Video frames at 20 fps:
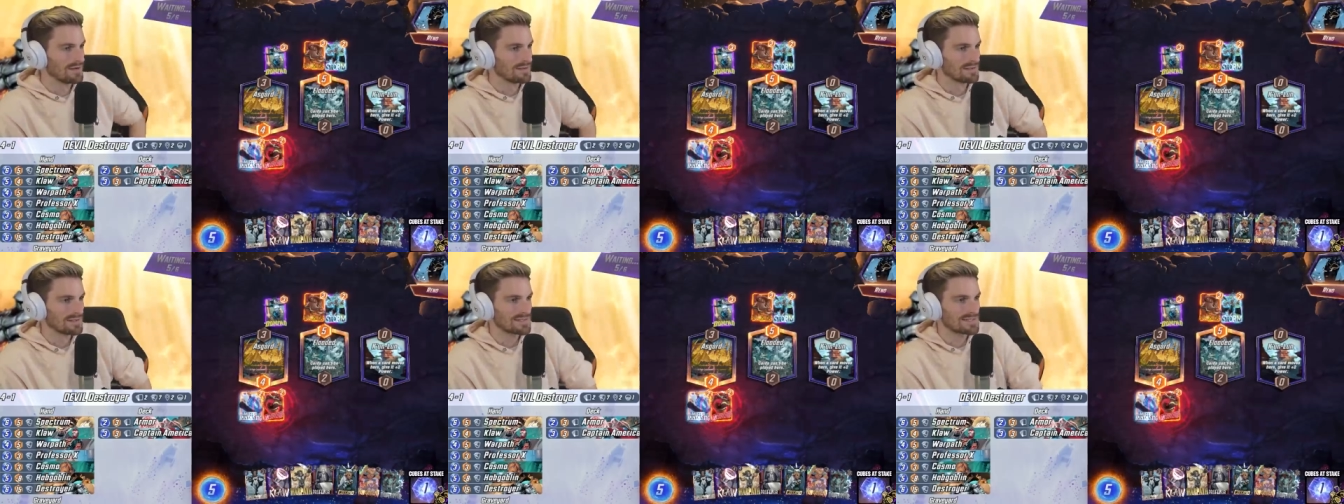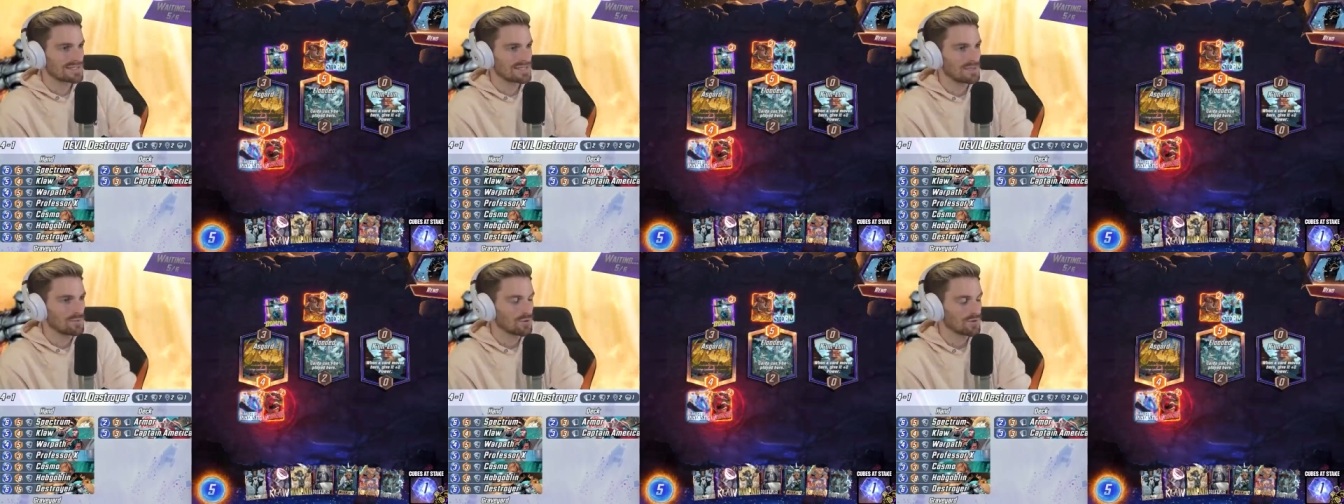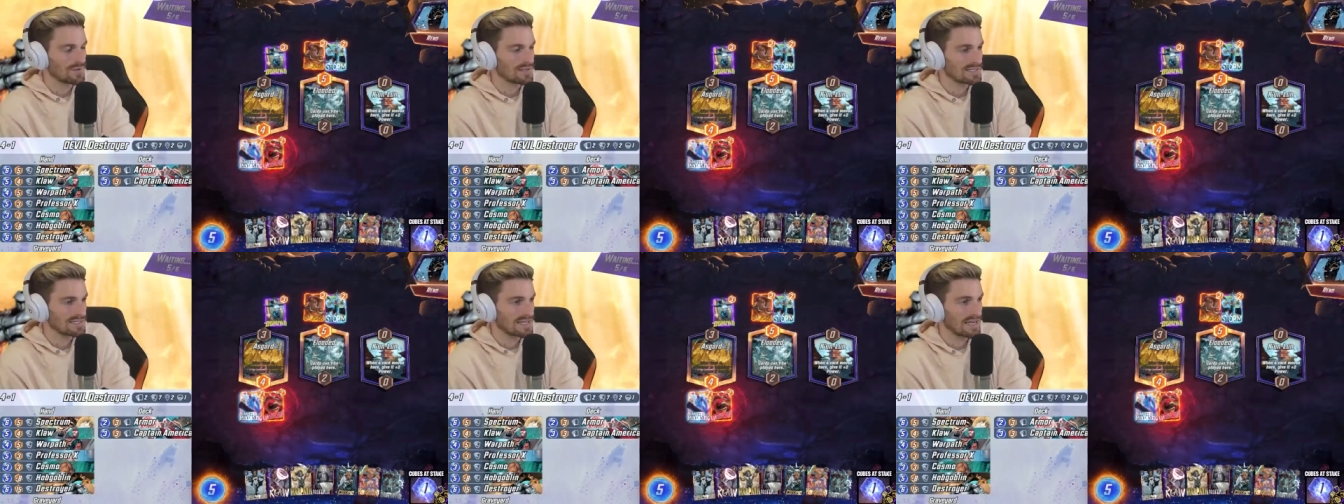Let's see
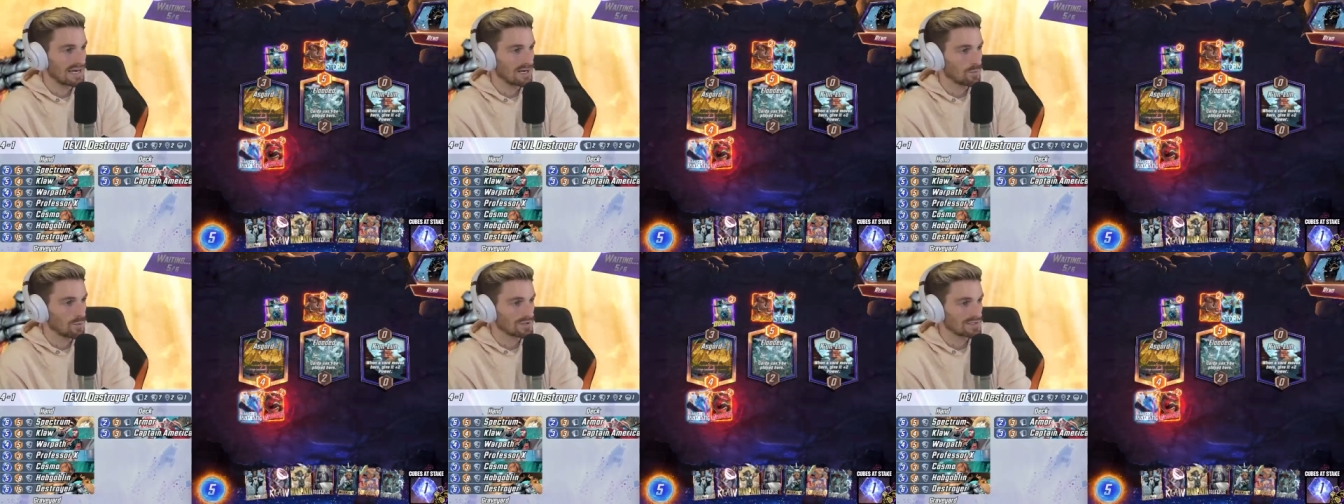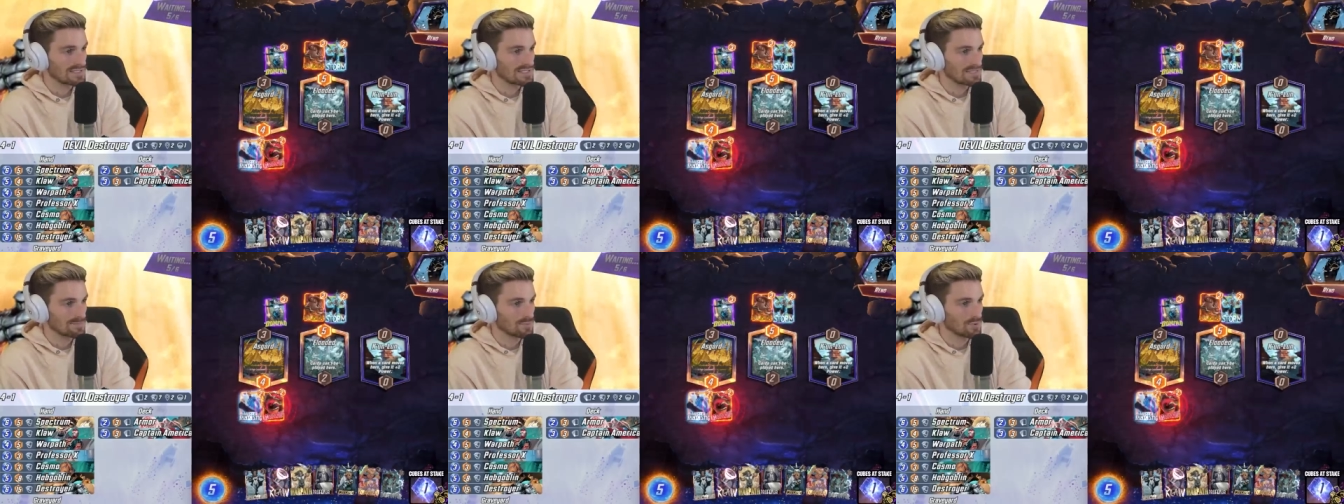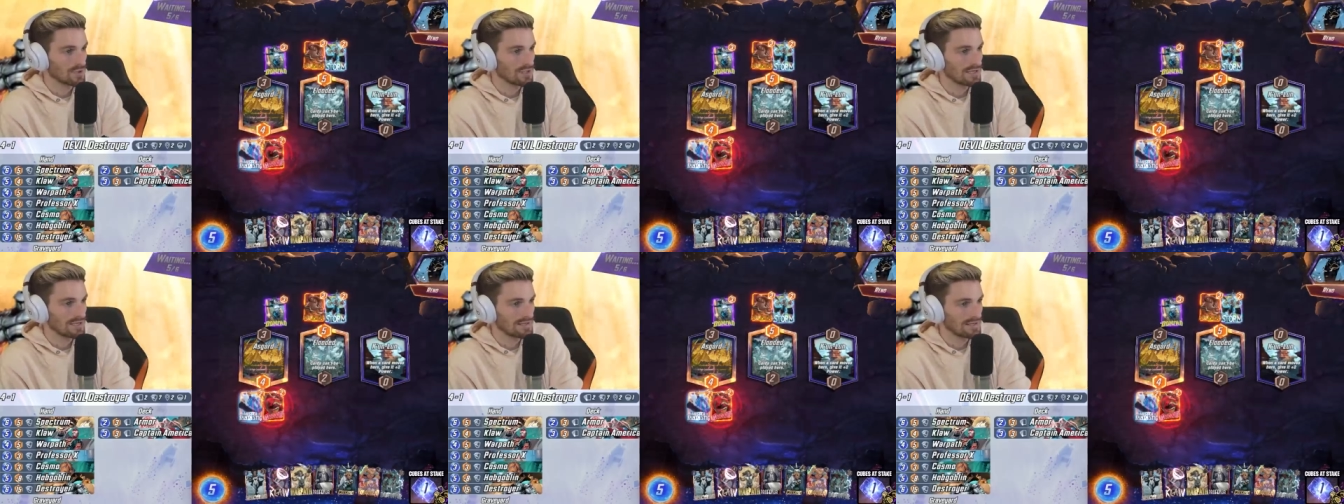where this guy wants to
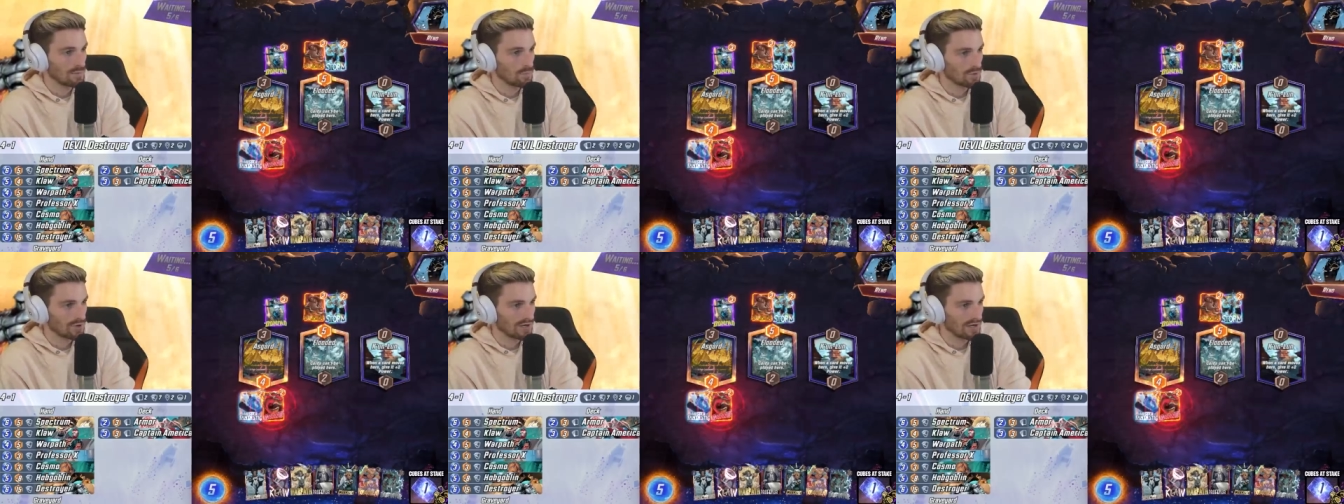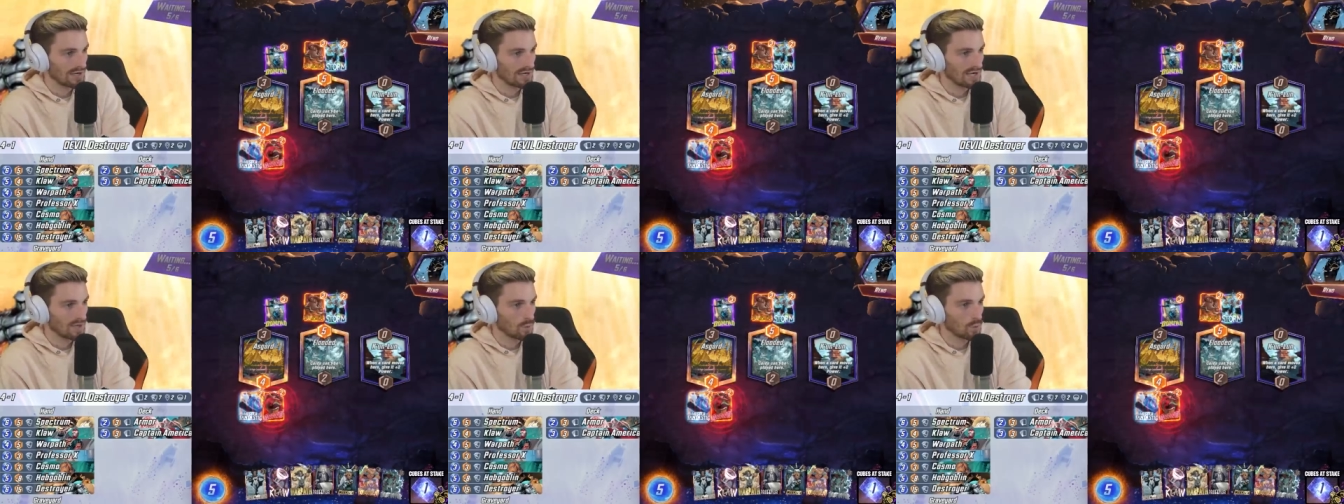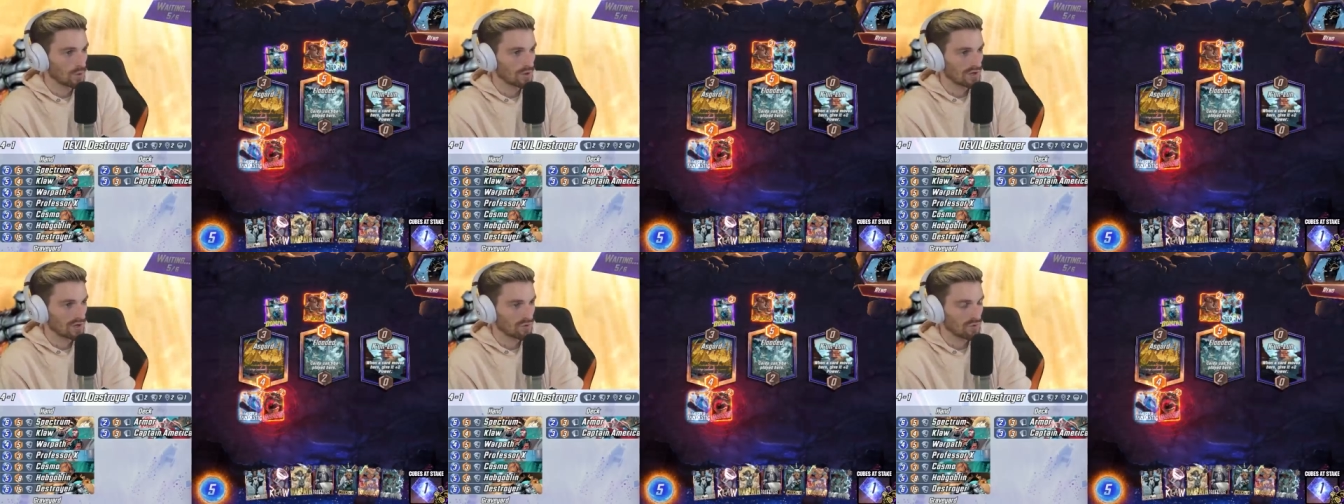play, and then we're going to kind of
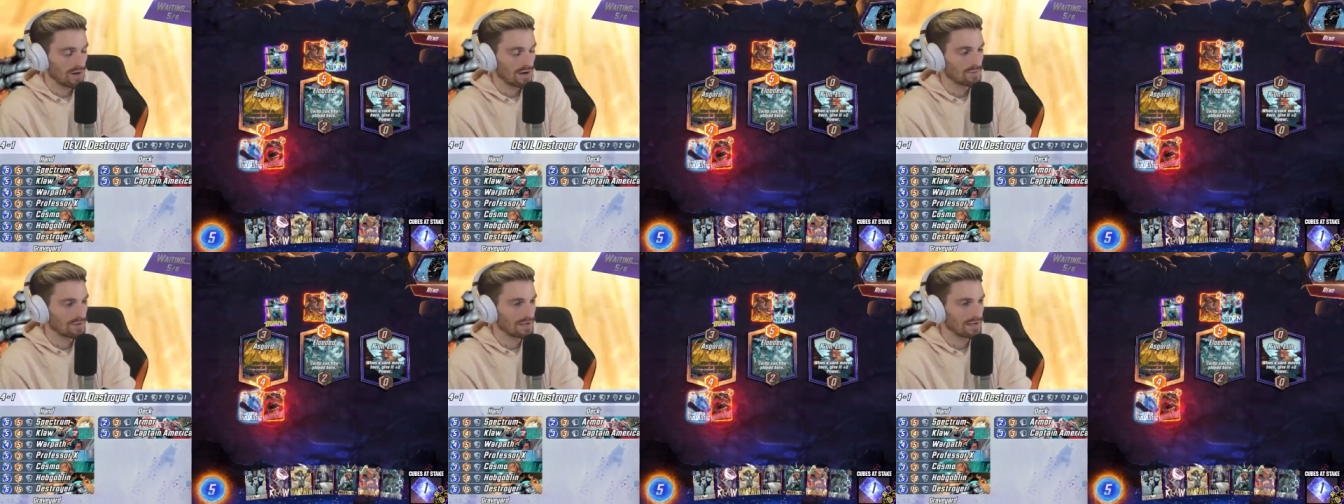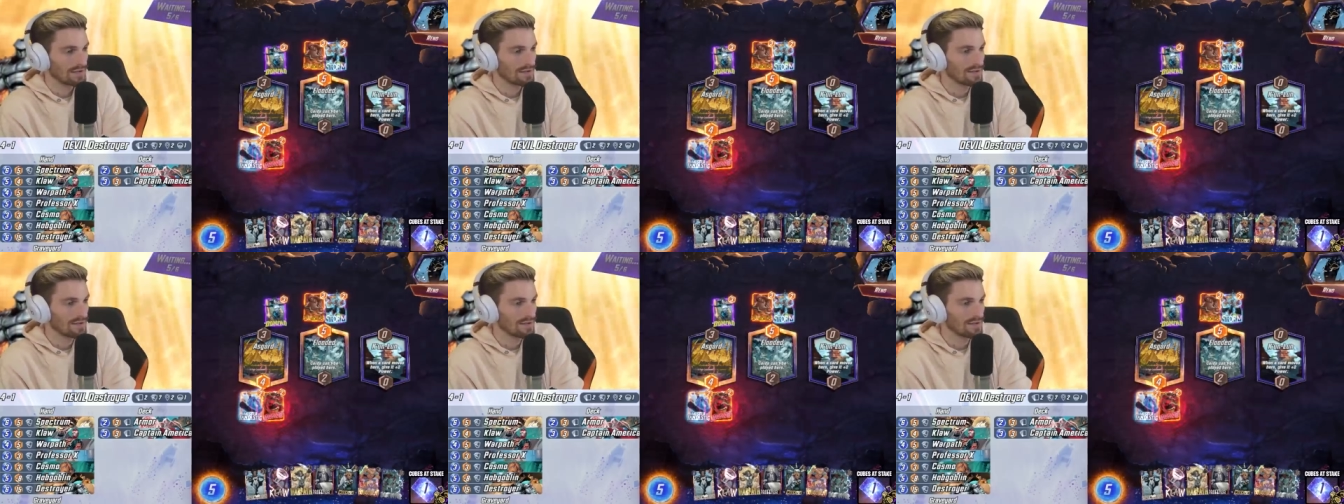work around it.